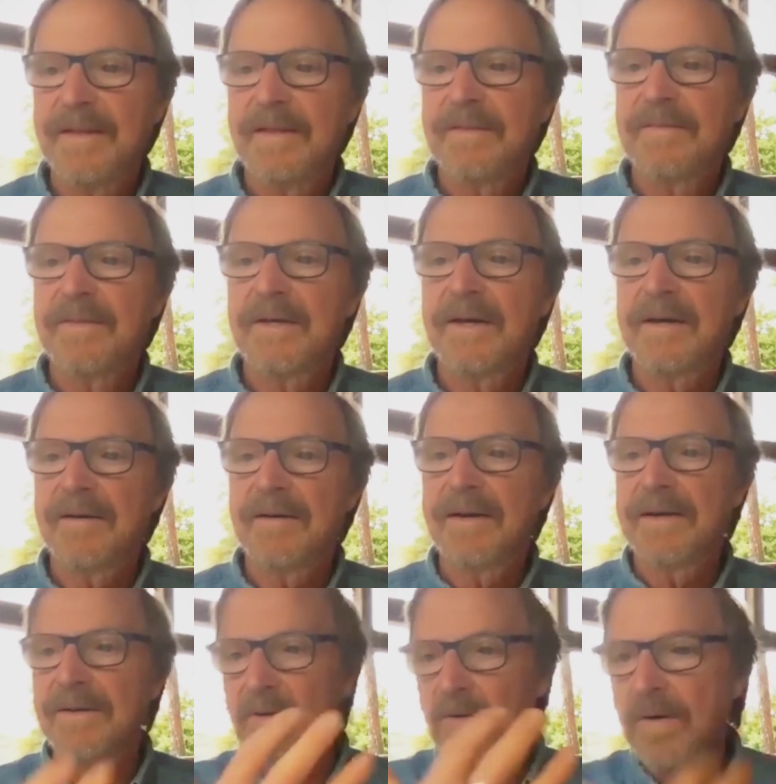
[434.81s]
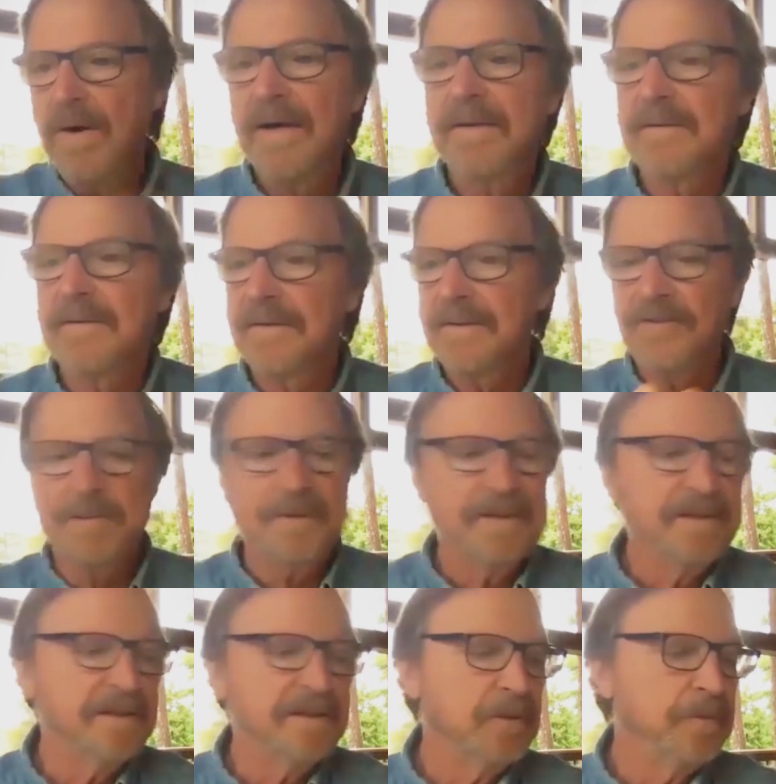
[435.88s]
that I go on and
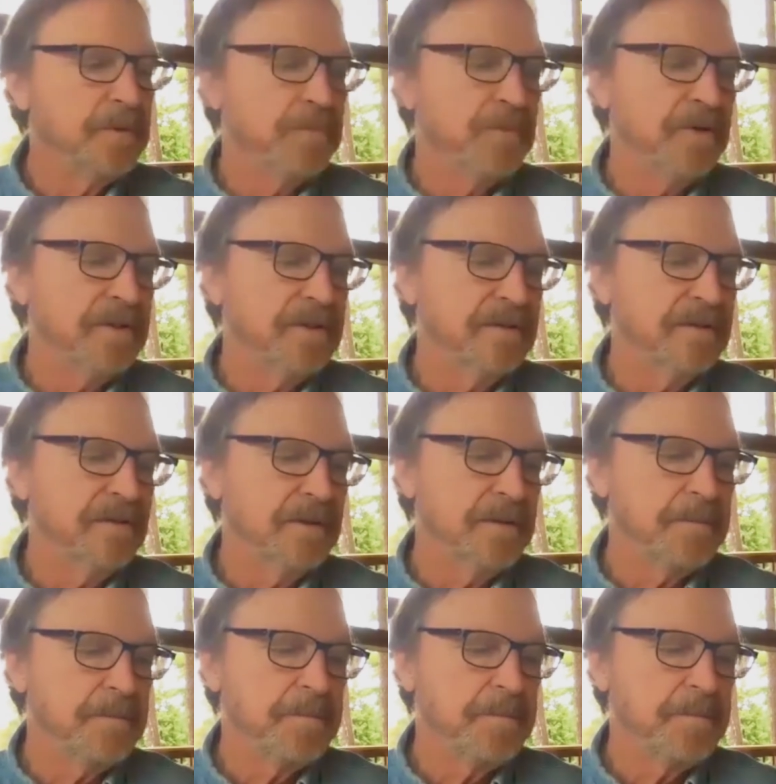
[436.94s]
explain a little bit more clearly.